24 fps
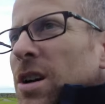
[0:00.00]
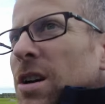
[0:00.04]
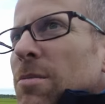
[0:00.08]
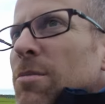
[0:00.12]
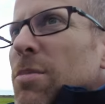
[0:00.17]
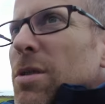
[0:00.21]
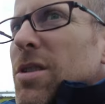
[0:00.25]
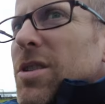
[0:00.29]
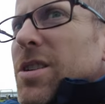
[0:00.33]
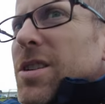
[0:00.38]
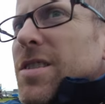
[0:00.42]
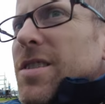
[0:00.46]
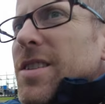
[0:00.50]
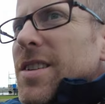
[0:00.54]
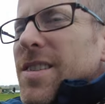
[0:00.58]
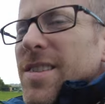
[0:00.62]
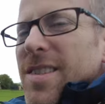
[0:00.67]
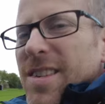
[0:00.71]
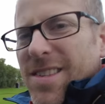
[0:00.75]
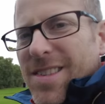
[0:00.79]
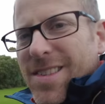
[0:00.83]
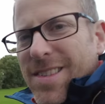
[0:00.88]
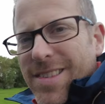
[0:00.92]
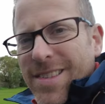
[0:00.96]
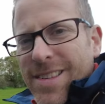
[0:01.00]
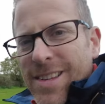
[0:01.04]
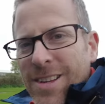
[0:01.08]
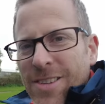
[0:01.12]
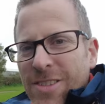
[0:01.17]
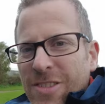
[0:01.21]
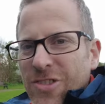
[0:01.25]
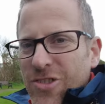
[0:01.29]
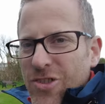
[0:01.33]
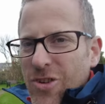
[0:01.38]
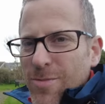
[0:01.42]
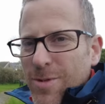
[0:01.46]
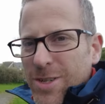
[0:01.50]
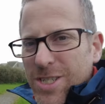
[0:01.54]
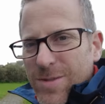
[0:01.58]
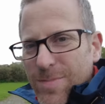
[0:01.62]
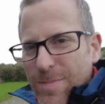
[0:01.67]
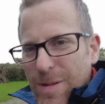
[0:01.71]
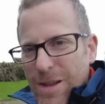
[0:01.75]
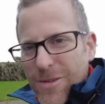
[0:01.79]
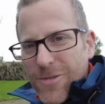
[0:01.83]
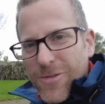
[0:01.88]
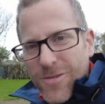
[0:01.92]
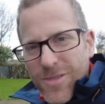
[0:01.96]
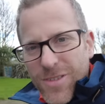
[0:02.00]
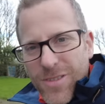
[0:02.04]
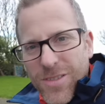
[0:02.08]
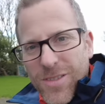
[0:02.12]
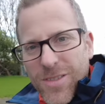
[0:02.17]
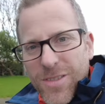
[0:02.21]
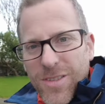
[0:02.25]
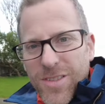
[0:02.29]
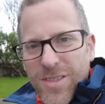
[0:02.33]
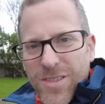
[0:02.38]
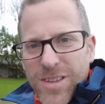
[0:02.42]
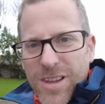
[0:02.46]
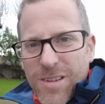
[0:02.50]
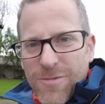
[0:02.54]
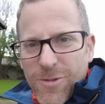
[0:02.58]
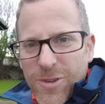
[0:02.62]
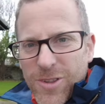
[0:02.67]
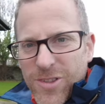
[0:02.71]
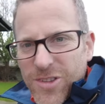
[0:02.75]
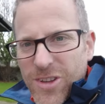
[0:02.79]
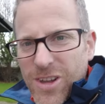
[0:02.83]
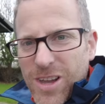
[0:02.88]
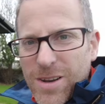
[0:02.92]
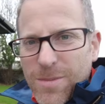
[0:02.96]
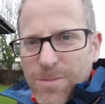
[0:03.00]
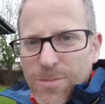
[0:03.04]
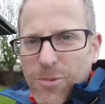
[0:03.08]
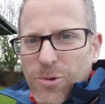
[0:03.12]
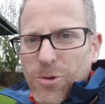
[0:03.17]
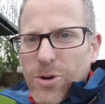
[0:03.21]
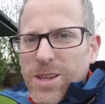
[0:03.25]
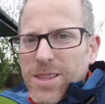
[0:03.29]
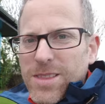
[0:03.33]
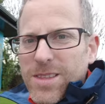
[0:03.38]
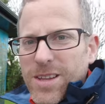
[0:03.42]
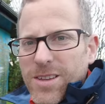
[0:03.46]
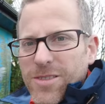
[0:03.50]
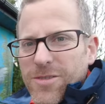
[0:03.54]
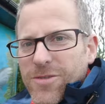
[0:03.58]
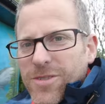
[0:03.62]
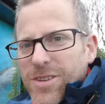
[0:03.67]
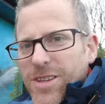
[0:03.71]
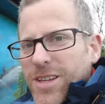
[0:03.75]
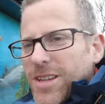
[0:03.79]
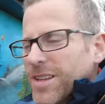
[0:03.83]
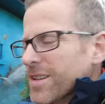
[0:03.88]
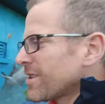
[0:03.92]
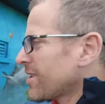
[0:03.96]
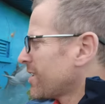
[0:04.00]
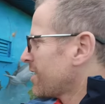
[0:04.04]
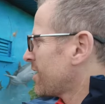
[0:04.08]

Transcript: But look at this. This is so much better than the stuff we saw in Bray the other day.